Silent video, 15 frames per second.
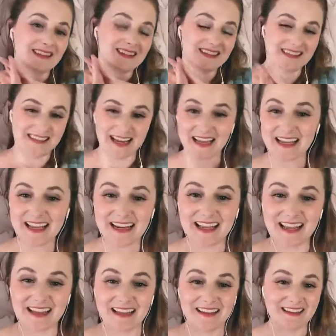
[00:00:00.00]
Stay in
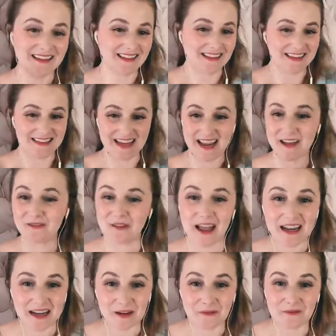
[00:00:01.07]
it. Stay
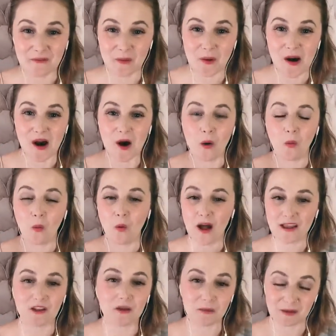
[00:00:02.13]
fighting for
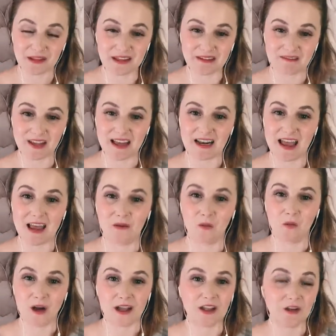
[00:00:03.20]
what you believe in
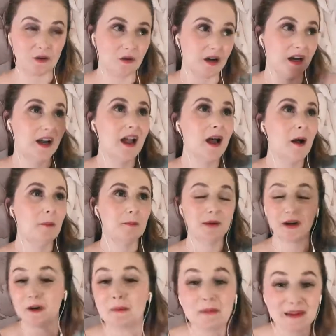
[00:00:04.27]
and what your
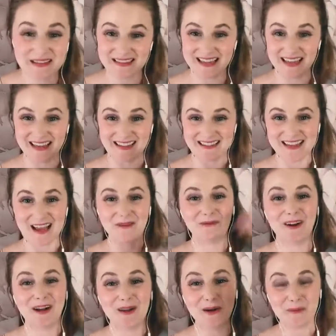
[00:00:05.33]
purpose is and
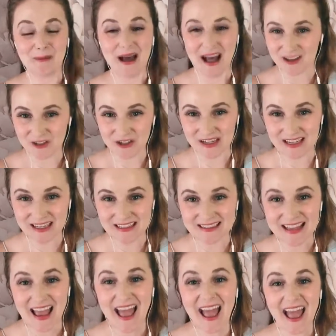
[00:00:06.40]
what your passion
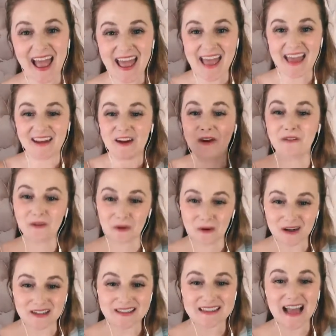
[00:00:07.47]
is. And of
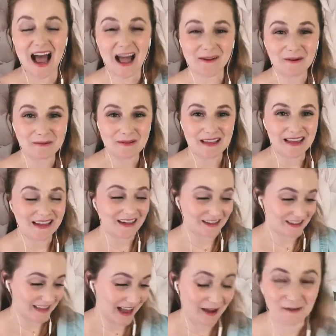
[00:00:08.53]
course, I will be
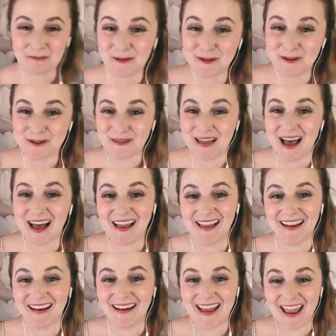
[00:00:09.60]
here to help you do that
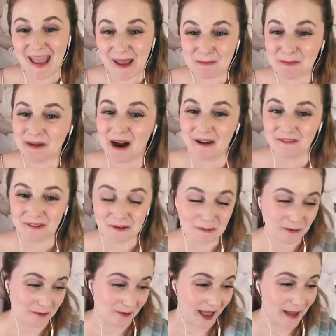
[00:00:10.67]
in a
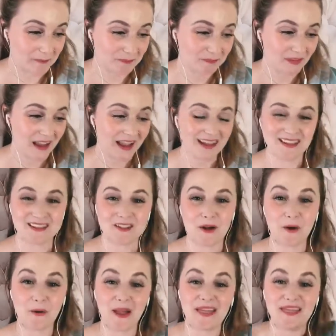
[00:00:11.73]
profitable way.
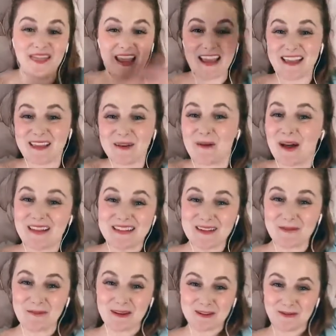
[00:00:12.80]
So thank you all
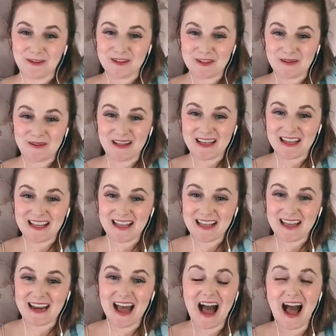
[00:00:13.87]
so much for tuning
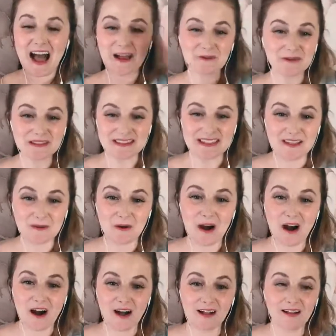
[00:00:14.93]
in. I will see you
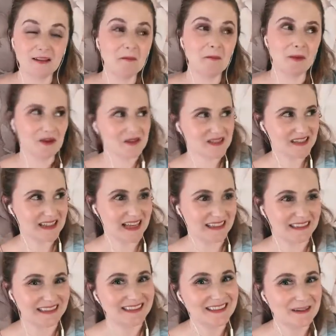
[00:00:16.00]
all most
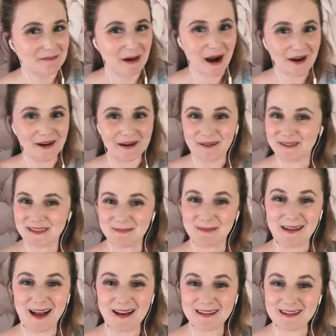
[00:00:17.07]
likely tomorrow, to
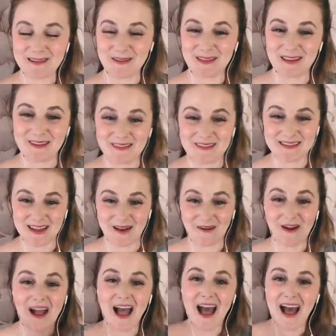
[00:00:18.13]
be honest with you.
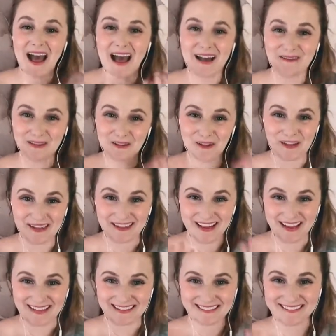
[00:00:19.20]
So have a great
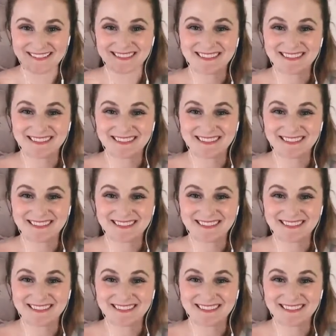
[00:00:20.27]
night.